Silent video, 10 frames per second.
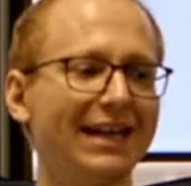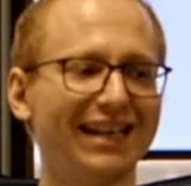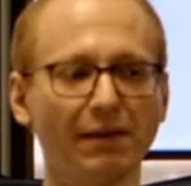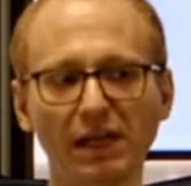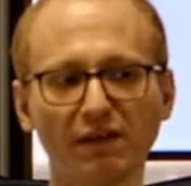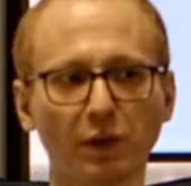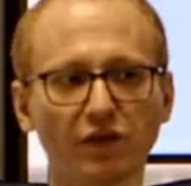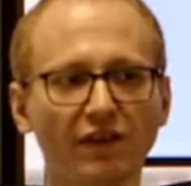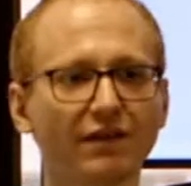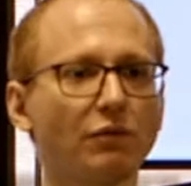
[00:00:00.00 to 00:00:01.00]
That means
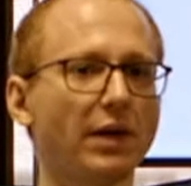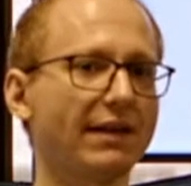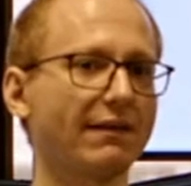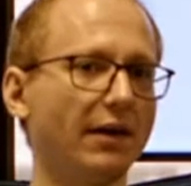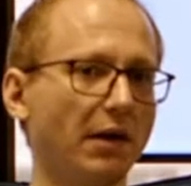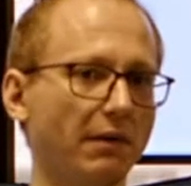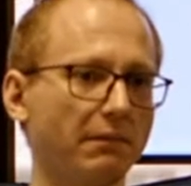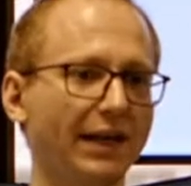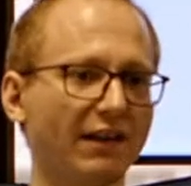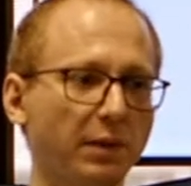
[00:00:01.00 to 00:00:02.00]
persistent writes are
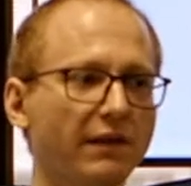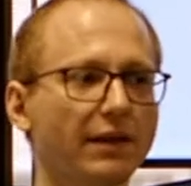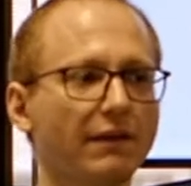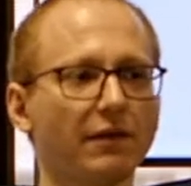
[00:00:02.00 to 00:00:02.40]
explicit,